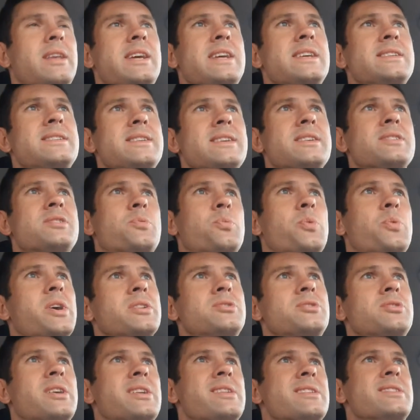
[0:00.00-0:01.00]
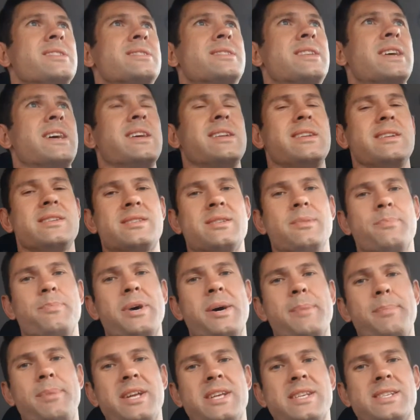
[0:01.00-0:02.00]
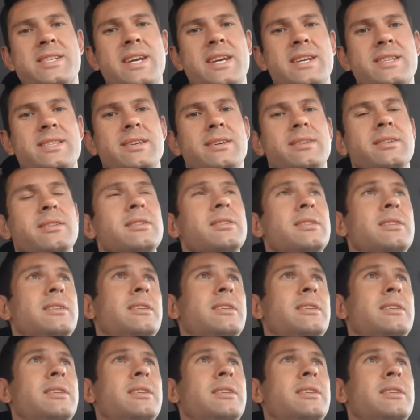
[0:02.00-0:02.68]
easiest one to understand is the public sector.